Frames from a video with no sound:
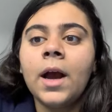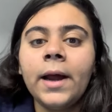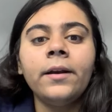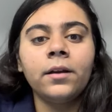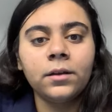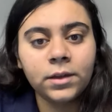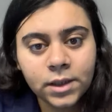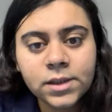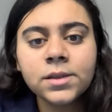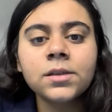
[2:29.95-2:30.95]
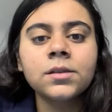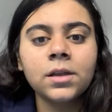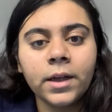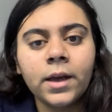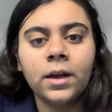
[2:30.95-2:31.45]
and these is
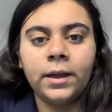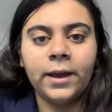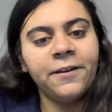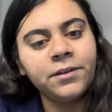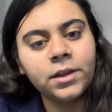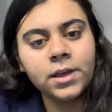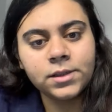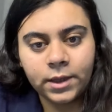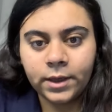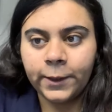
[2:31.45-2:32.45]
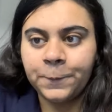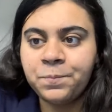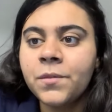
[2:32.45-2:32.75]
legally. Everything is legally.